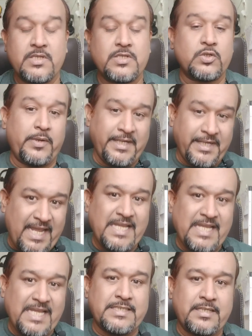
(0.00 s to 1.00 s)
So in
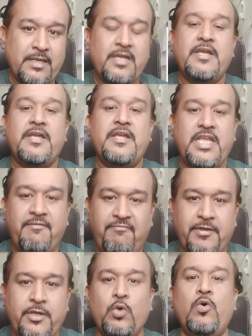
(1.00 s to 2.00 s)
case
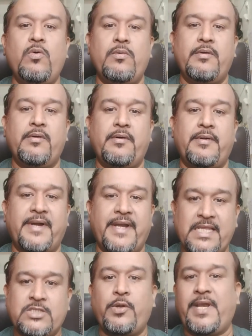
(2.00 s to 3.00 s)
if you
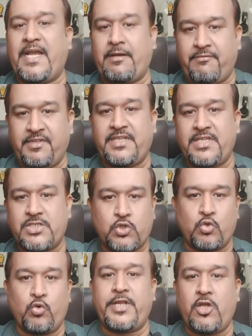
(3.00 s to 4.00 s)
resonate with this
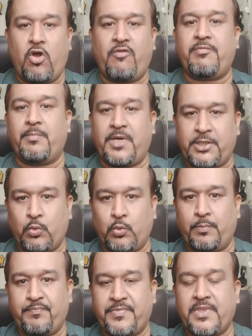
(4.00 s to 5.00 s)
story of
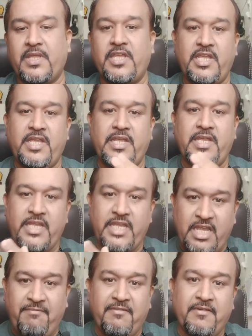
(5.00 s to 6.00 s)
Madhu,
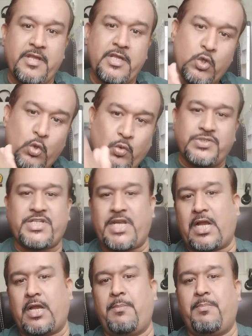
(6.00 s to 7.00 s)
if you
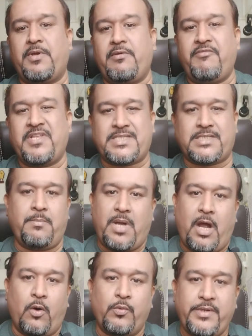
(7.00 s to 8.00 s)
stuck up with
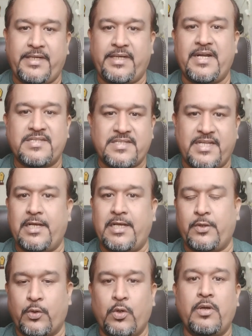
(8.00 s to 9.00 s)
some outdated skill,
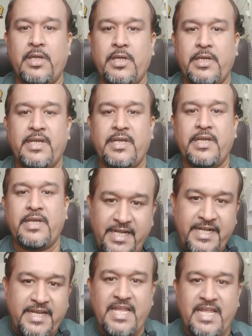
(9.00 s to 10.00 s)
you know,
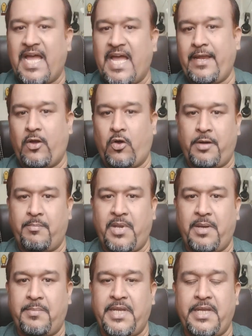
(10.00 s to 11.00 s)
EDI or
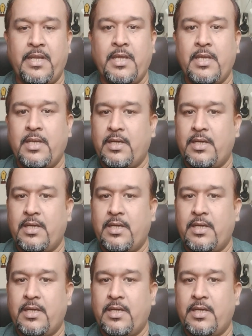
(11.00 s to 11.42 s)
maybe